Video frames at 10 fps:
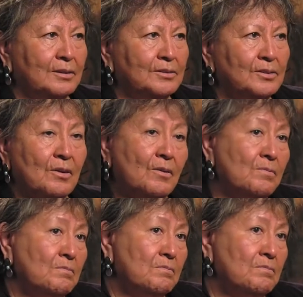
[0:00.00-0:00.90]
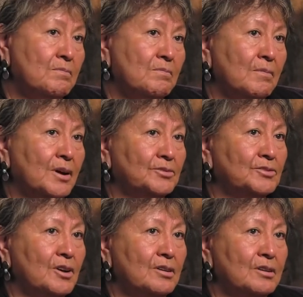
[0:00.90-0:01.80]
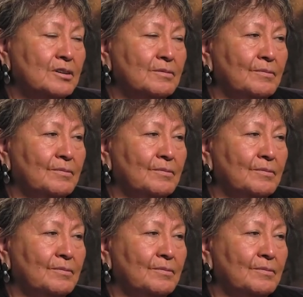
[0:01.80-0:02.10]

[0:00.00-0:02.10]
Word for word: So um, I started,